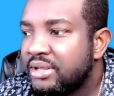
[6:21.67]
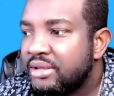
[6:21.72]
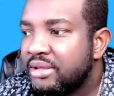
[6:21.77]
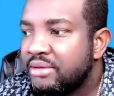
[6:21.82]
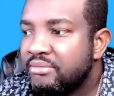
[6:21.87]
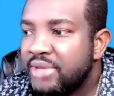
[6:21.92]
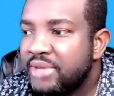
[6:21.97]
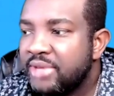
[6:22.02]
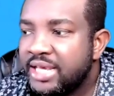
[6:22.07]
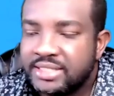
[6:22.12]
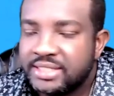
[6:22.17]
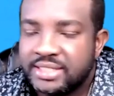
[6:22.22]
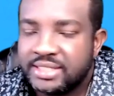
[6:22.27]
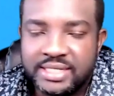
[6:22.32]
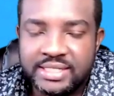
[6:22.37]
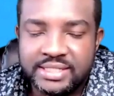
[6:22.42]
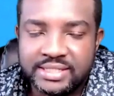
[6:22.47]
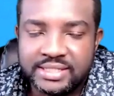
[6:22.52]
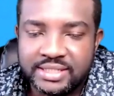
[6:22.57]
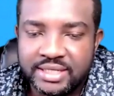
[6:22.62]
makes it
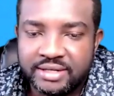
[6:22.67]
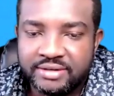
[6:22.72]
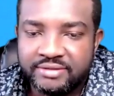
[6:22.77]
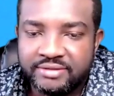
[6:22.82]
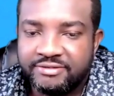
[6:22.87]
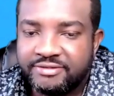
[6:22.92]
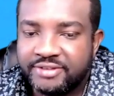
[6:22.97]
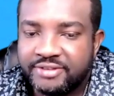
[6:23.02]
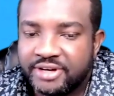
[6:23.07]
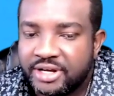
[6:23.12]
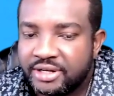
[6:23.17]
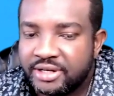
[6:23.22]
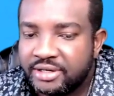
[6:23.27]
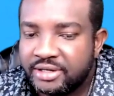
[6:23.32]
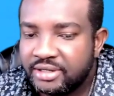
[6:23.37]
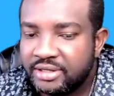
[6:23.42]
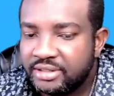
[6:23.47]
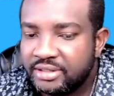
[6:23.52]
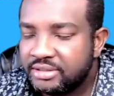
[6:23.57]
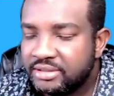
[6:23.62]
easy and fun
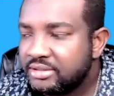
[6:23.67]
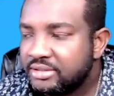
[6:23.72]
and